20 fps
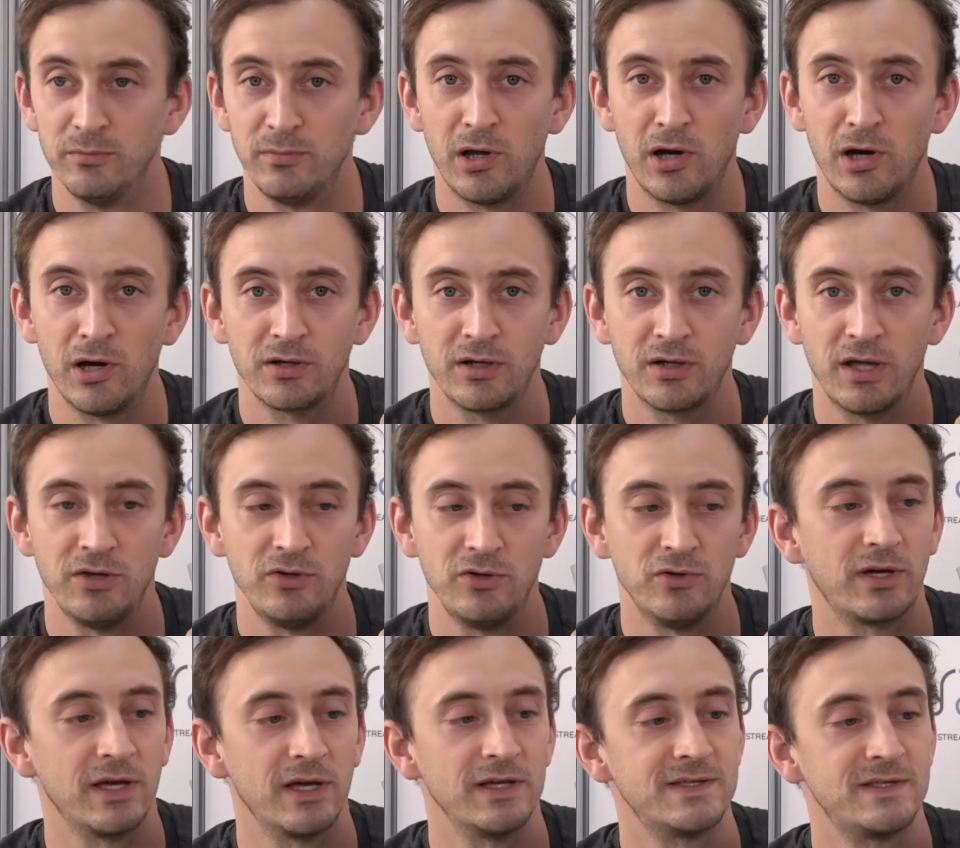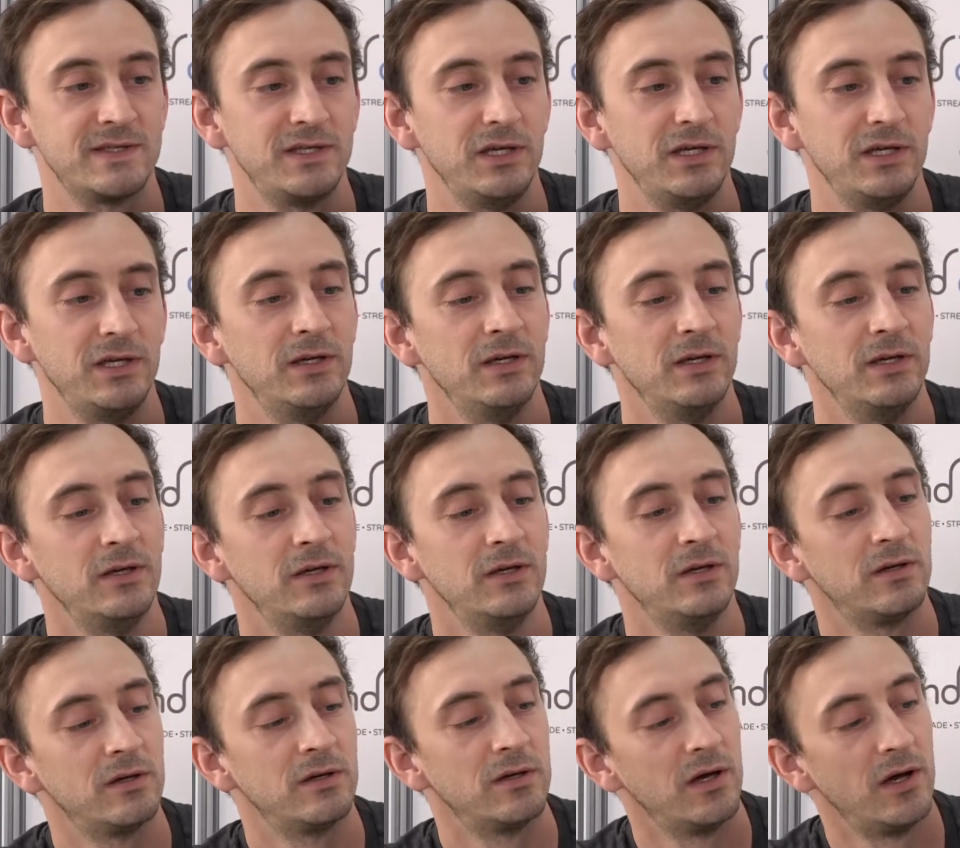block, and you can see
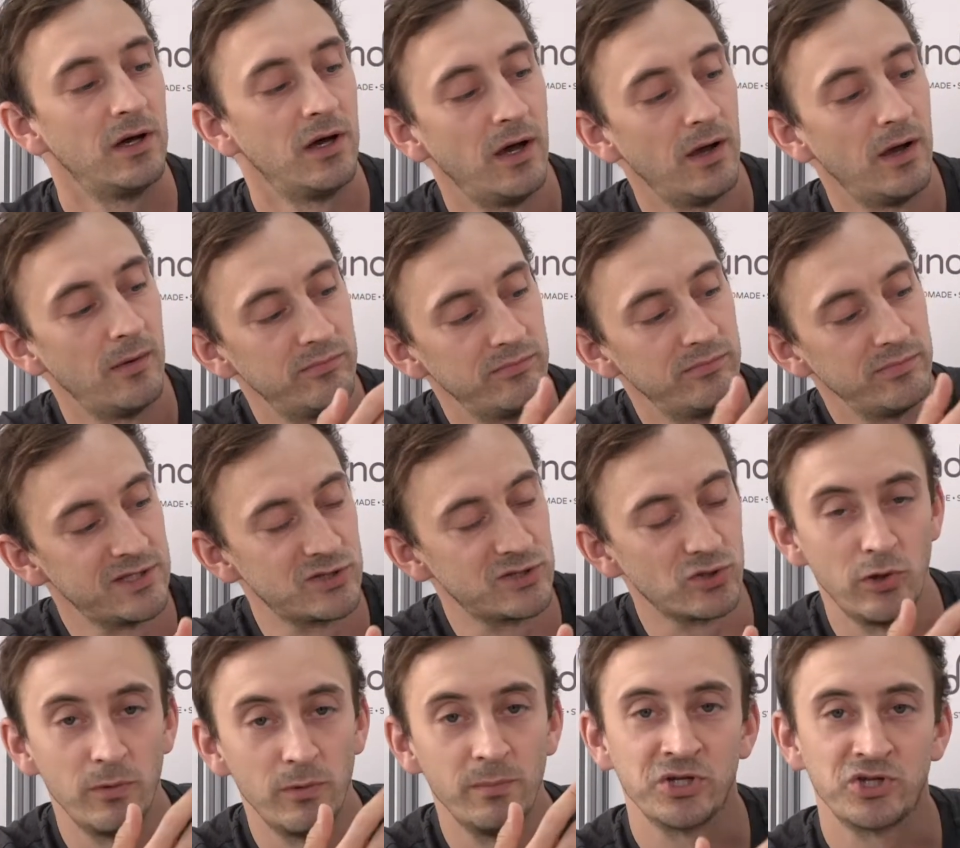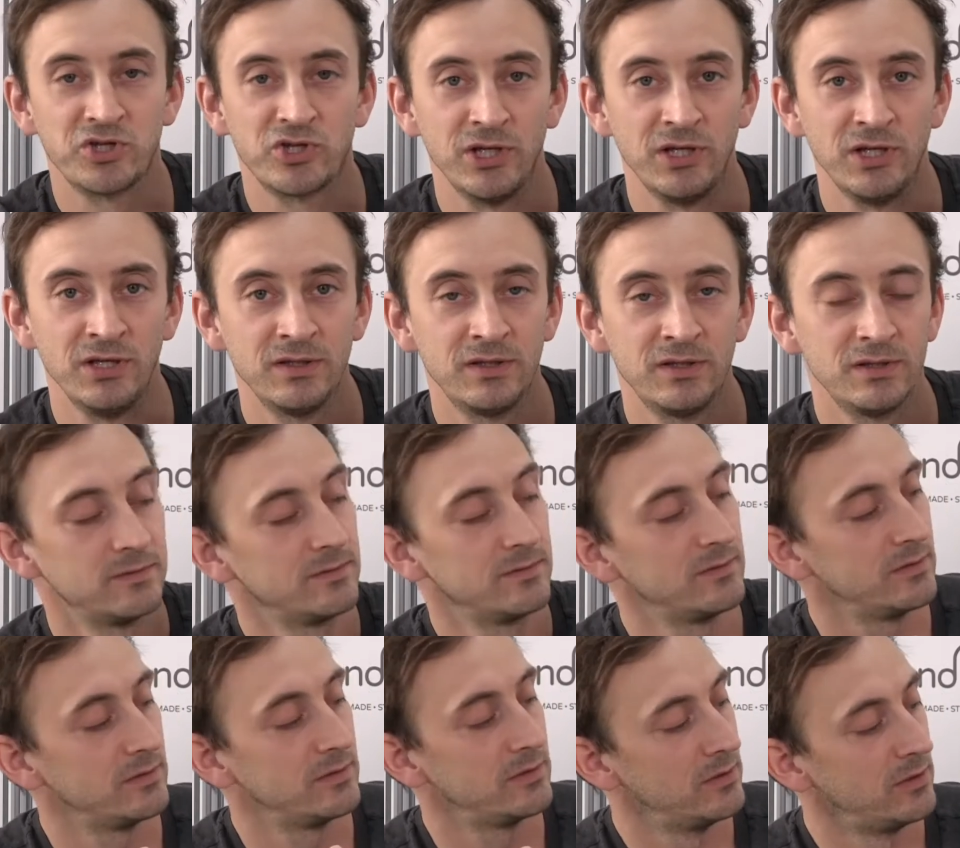uh, it's all machined.
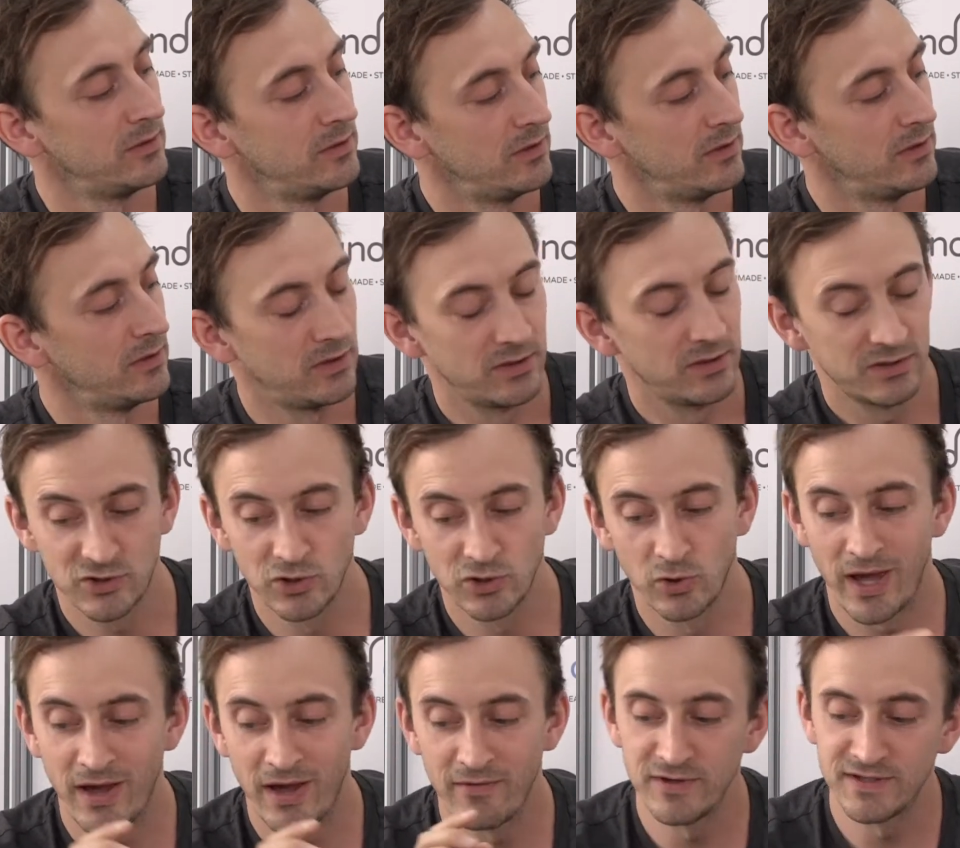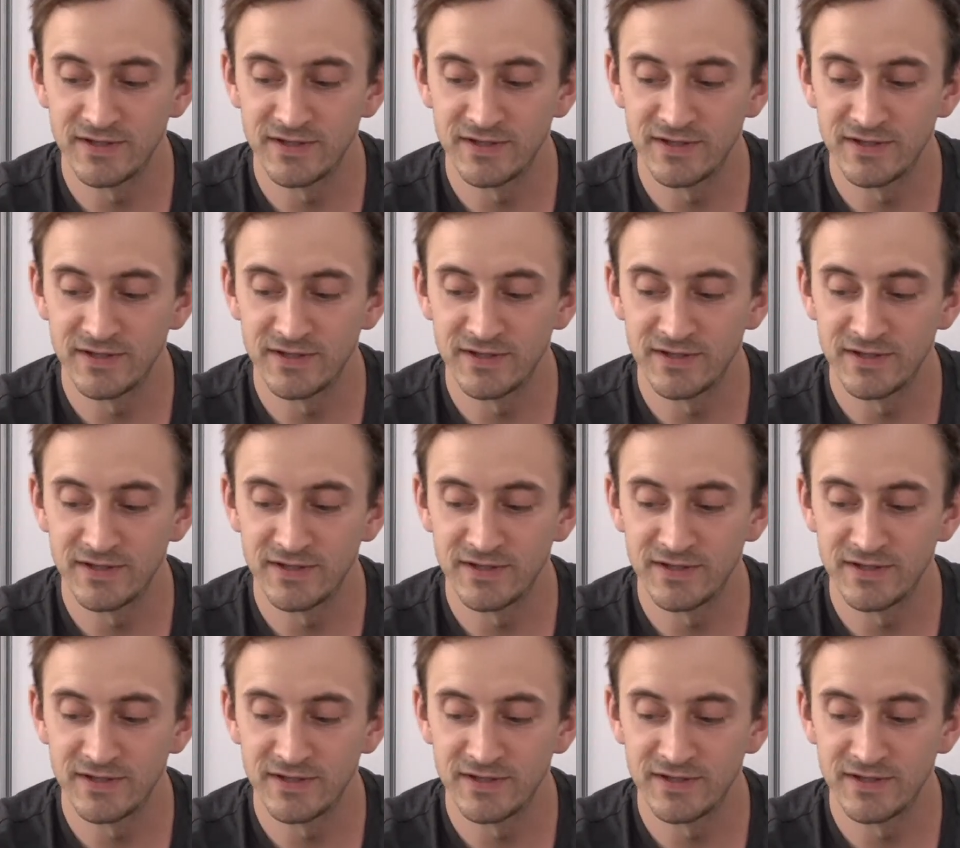So every